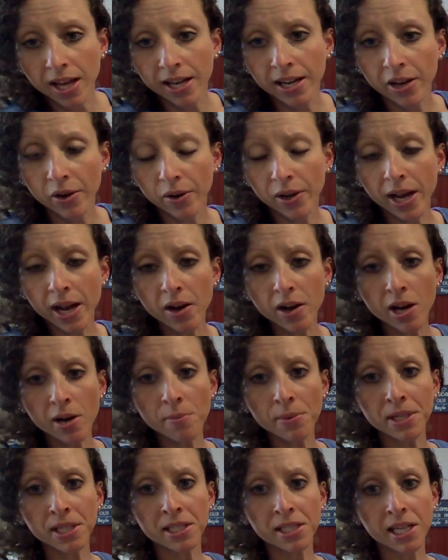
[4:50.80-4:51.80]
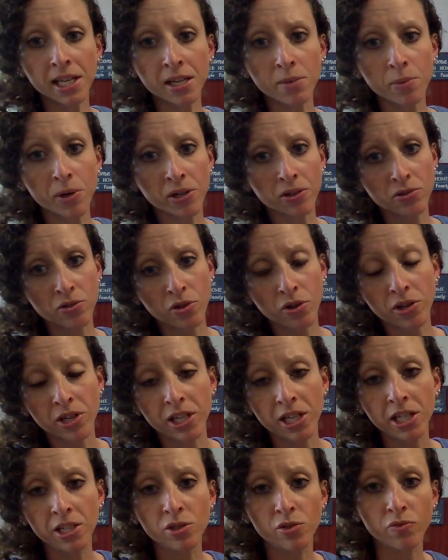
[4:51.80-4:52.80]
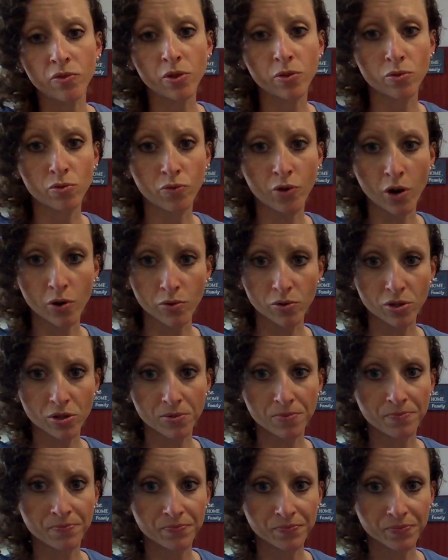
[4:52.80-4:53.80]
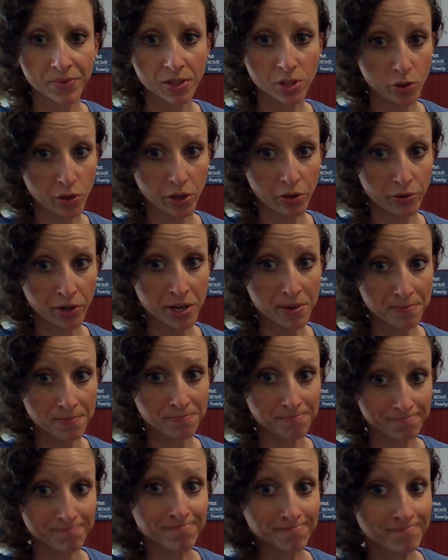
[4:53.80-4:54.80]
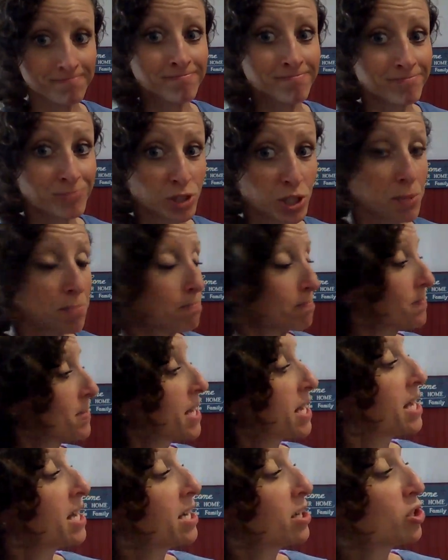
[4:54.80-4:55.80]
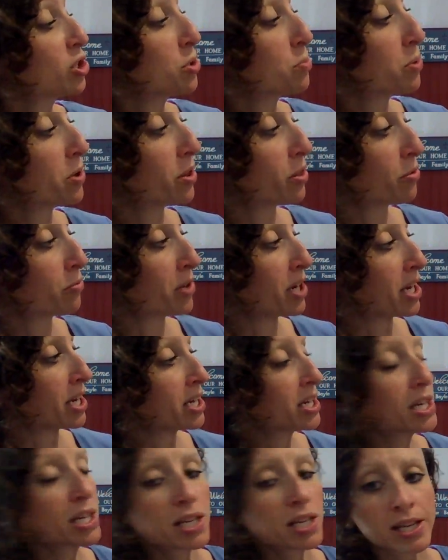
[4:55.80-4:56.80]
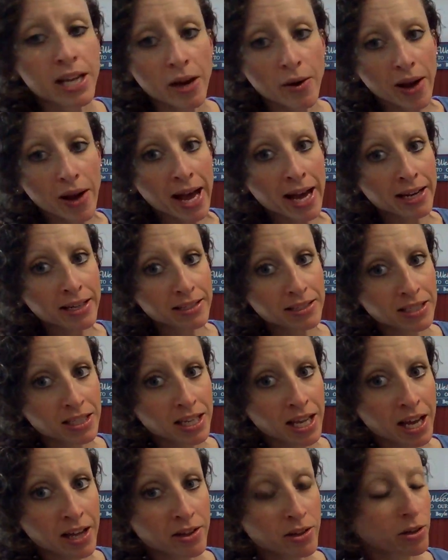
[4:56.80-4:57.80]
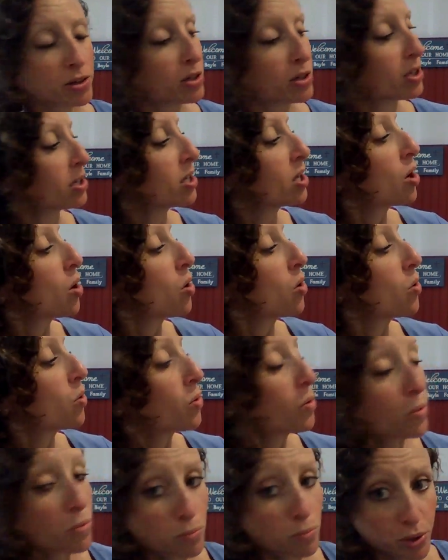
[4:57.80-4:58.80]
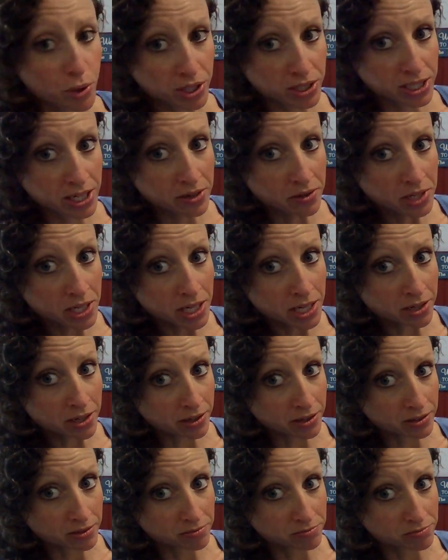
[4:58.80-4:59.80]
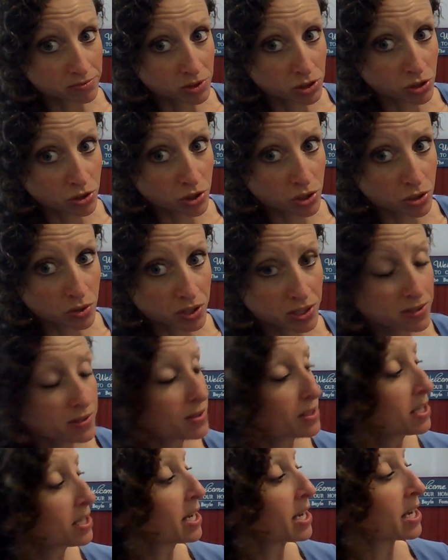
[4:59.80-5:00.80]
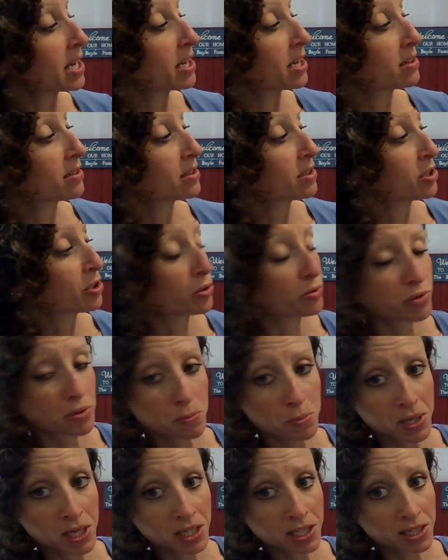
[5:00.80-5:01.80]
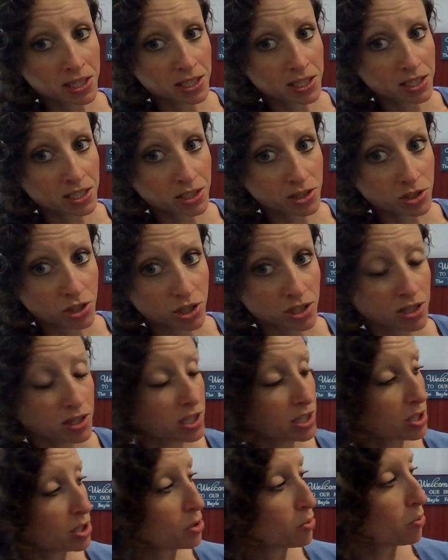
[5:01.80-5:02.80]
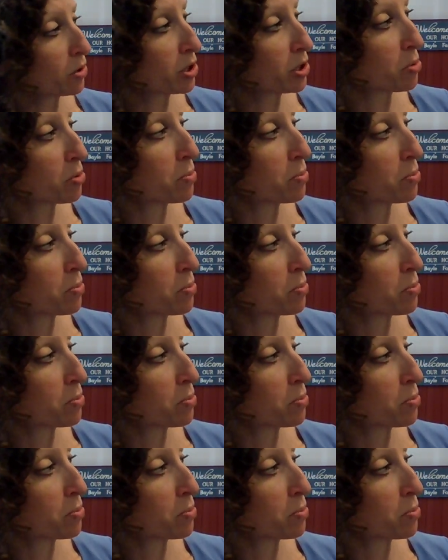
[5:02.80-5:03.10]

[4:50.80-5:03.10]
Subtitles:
now count how many teddy bears are in each of those rows. Do you get 3? Yep. So you put 3. Now add it together. Put it down here. so you can see your repeated addition. This is where you'll